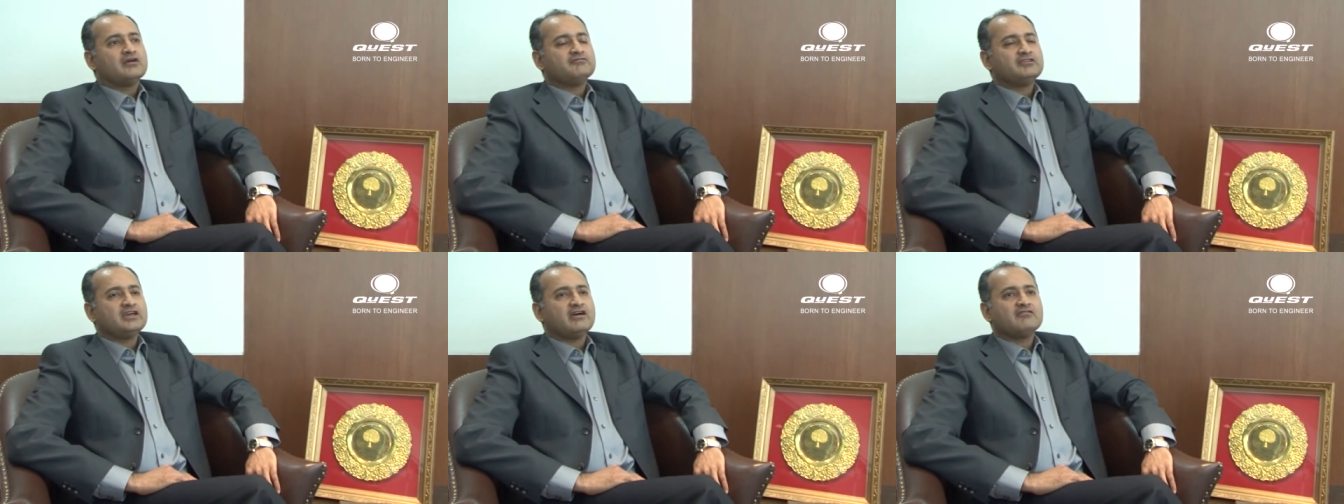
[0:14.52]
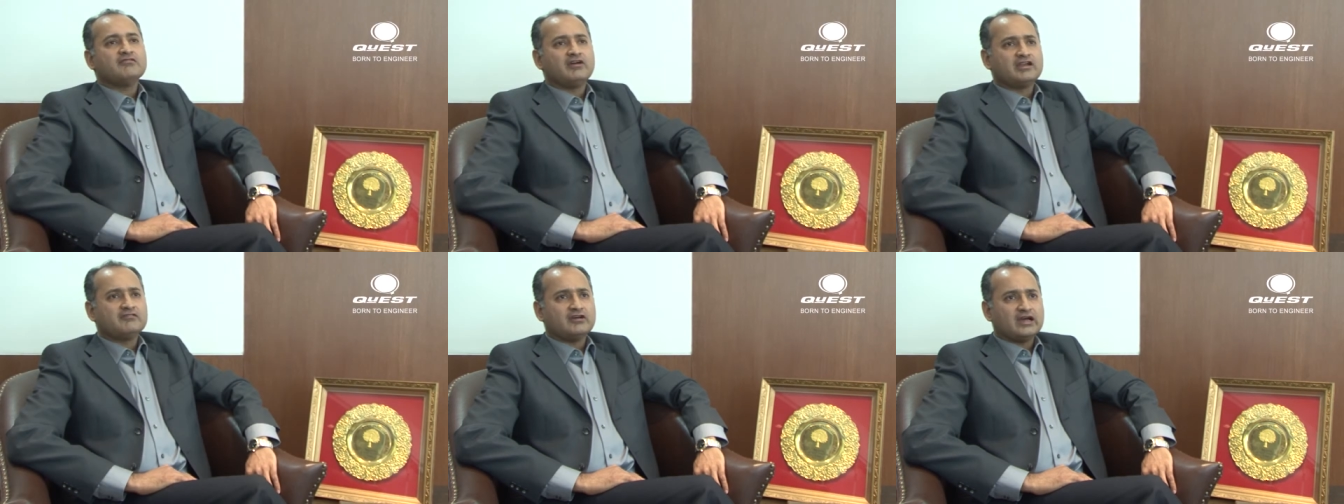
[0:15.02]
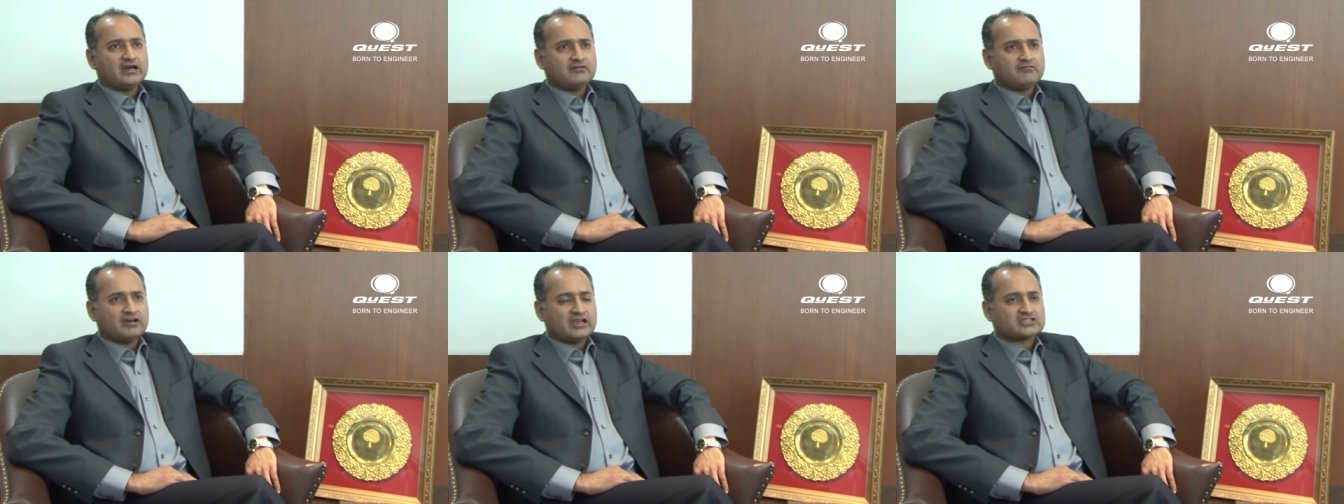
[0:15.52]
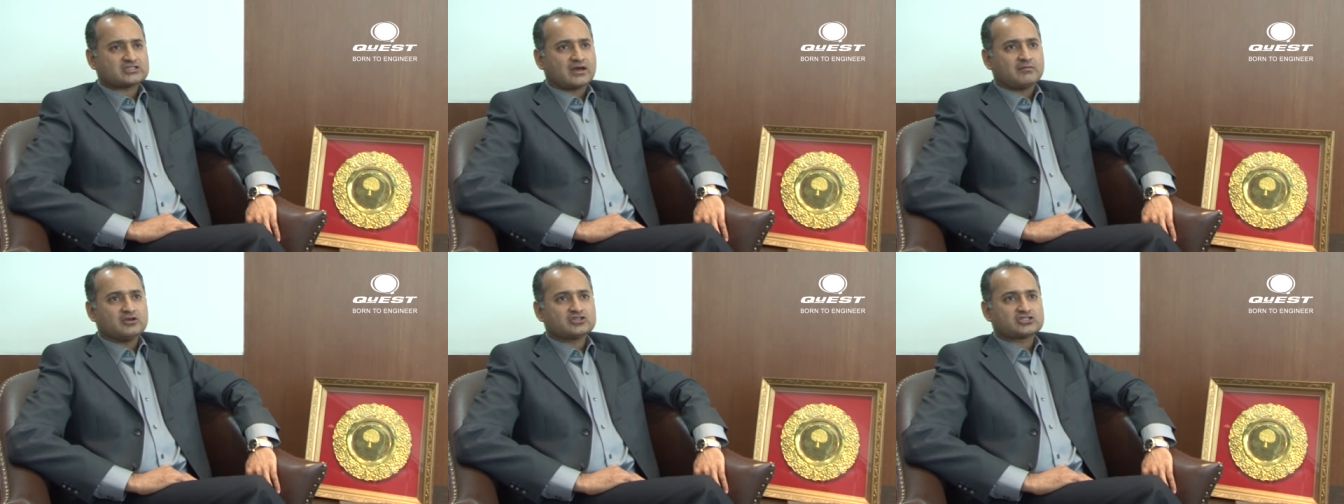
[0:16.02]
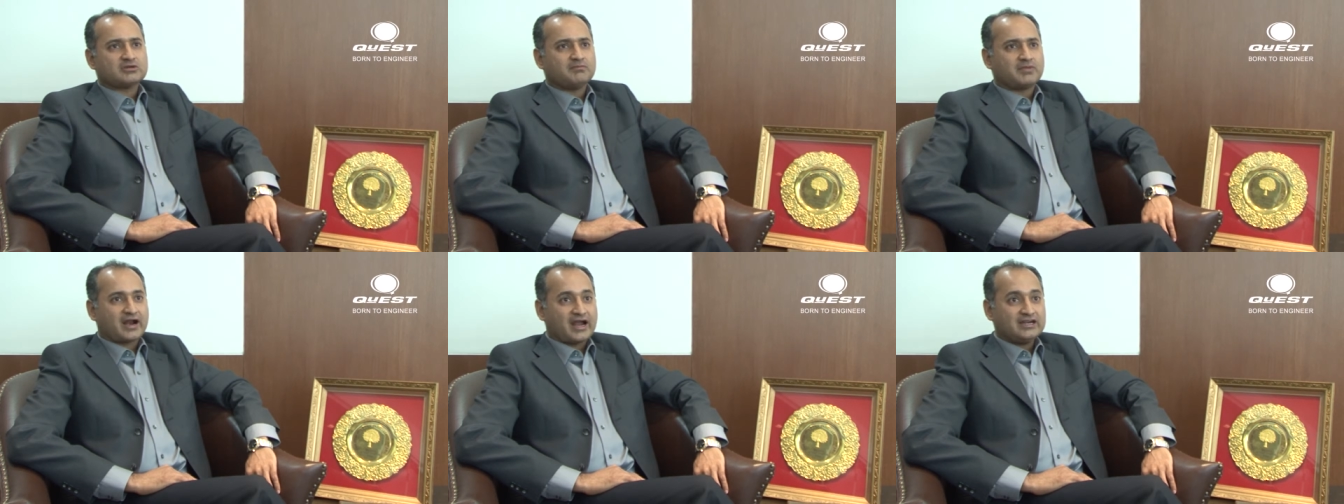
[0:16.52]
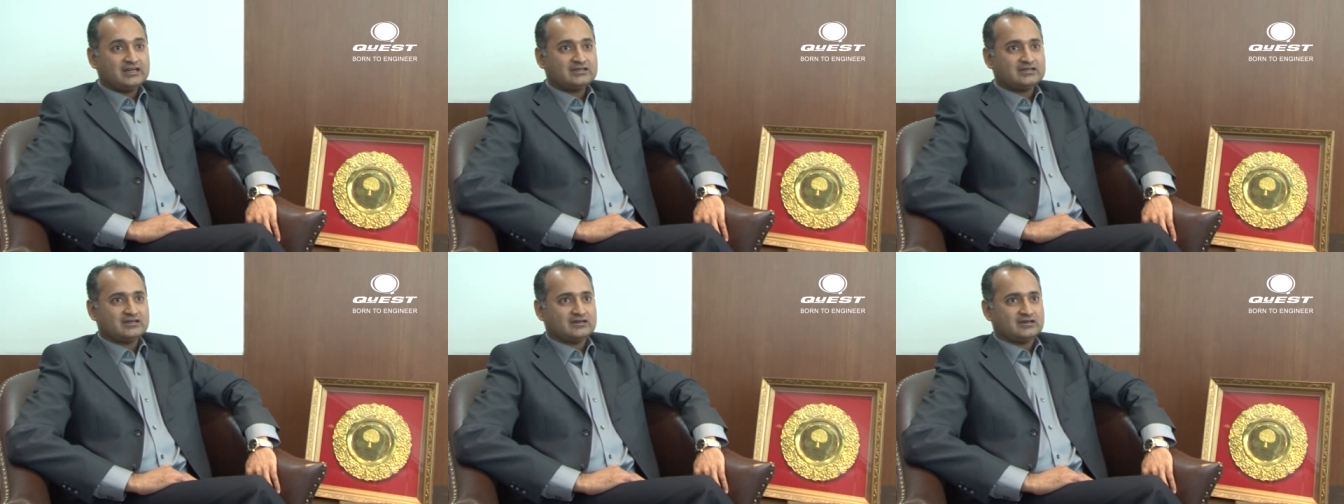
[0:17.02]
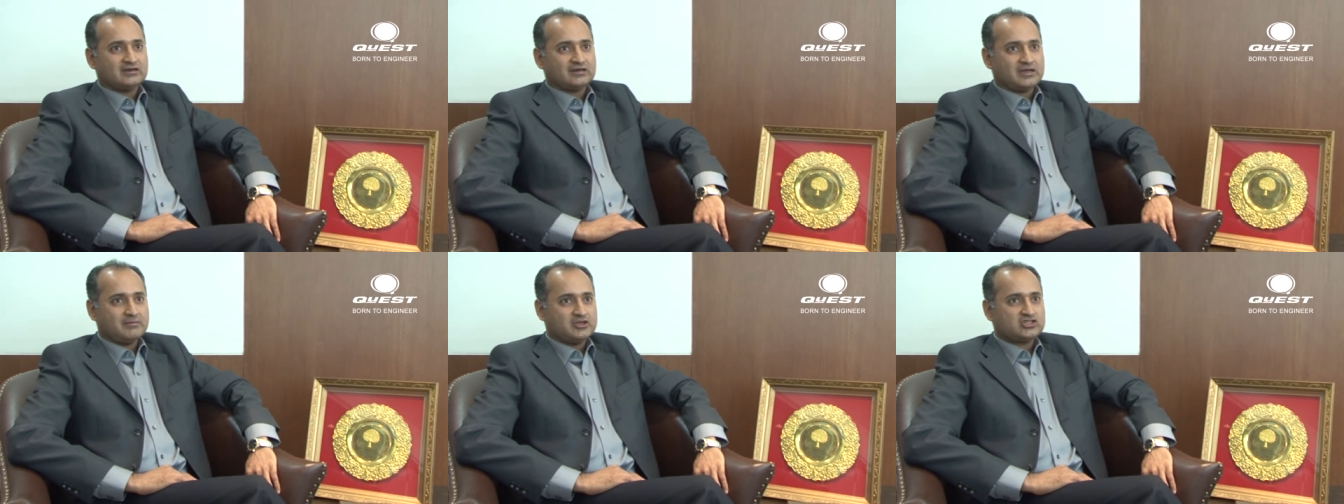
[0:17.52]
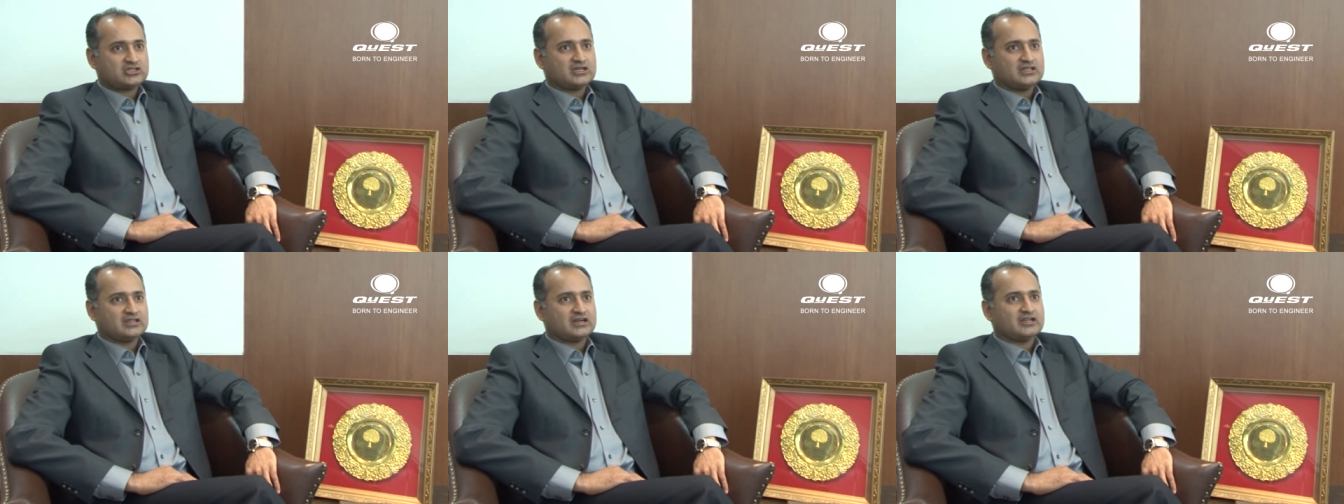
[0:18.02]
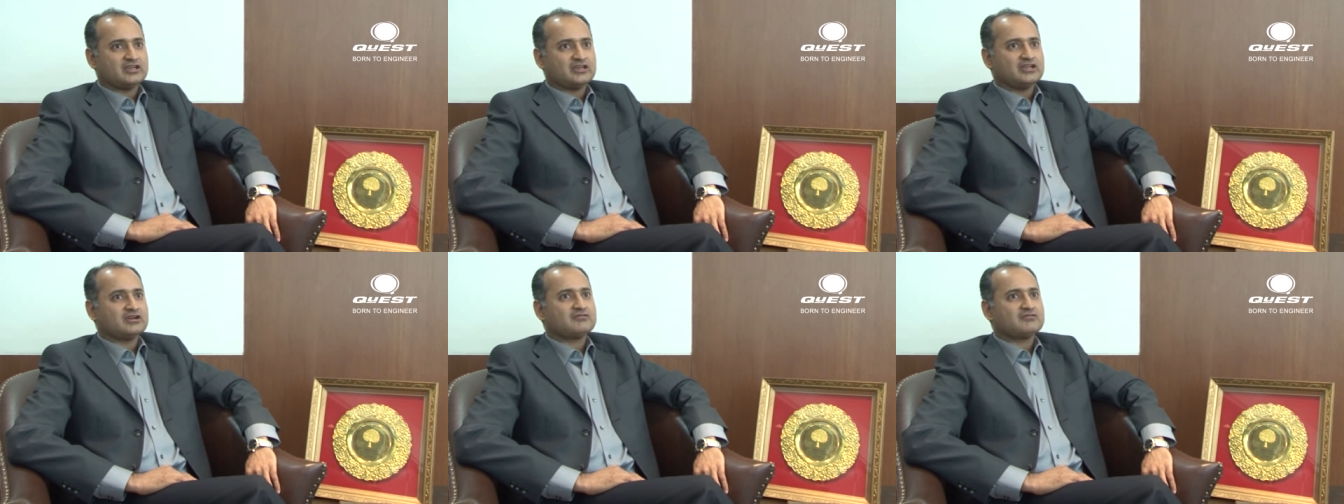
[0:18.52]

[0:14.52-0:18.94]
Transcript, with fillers: we have a very uh, well-established brand uh, image in that area.